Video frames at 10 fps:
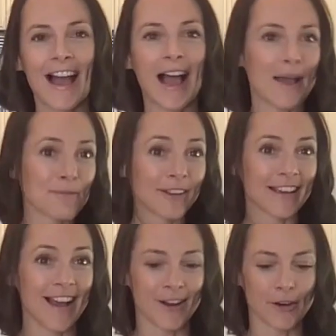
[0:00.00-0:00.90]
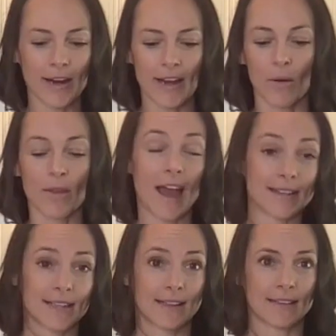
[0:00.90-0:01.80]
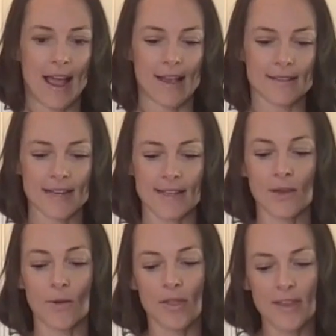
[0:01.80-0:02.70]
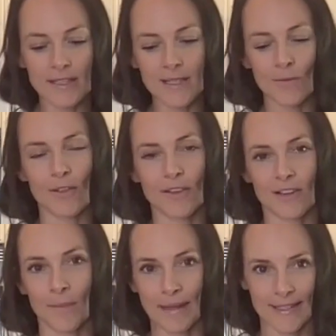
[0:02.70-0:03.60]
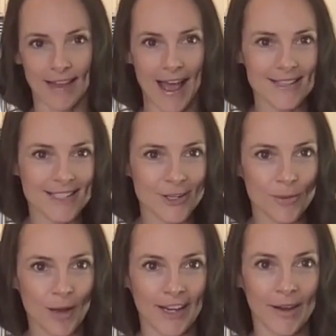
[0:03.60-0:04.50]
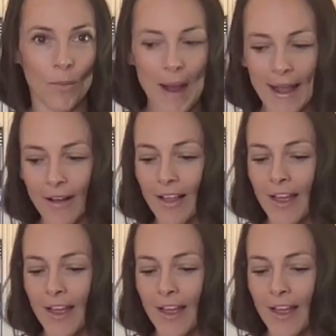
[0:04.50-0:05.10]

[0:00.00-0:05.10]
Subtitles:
I'm really hungry, or that didn't last. And so these smoothies are meant to last in your body a while.